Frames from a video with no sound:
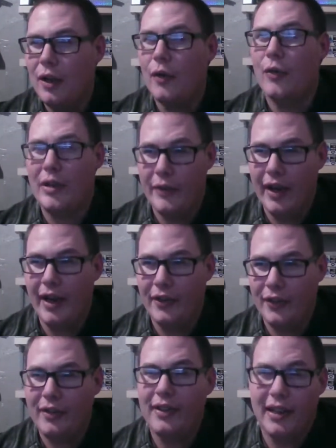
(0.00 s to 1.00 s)

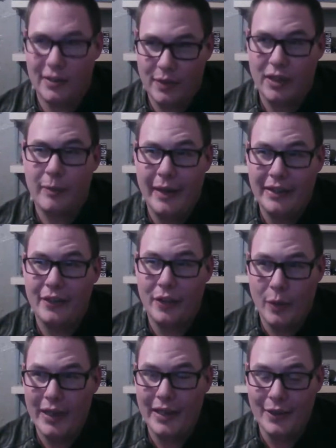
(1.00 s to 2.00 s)
Revise, guys. We're going to go back to the
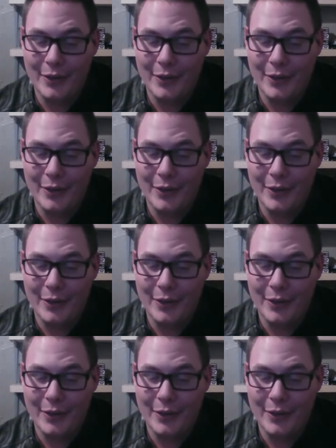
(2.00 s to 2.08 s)
Queen.